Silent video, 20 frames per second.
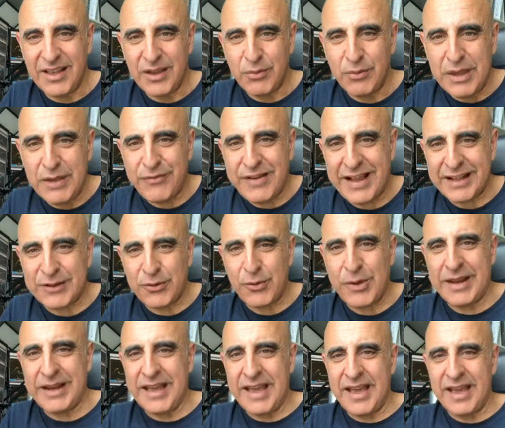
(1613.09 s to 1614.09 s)
We've got a
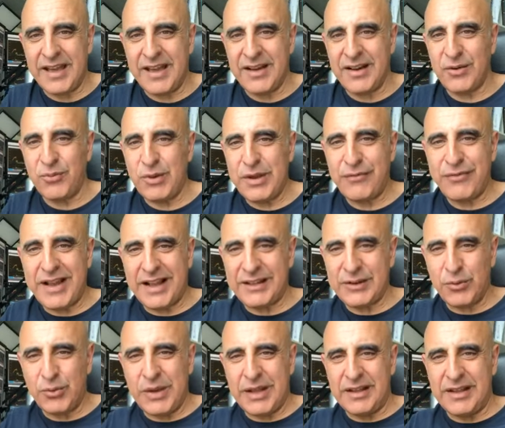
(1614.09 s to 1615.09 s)
winner. We've got a
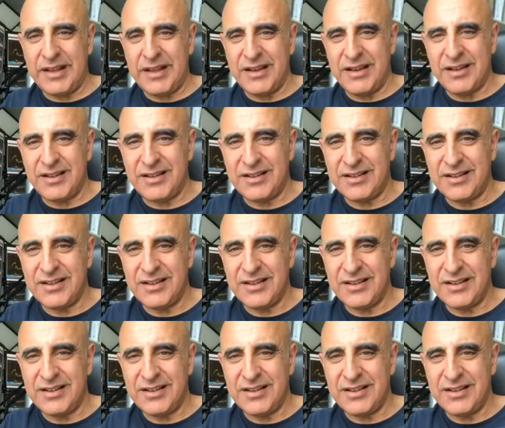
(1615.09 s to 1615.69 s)
winner.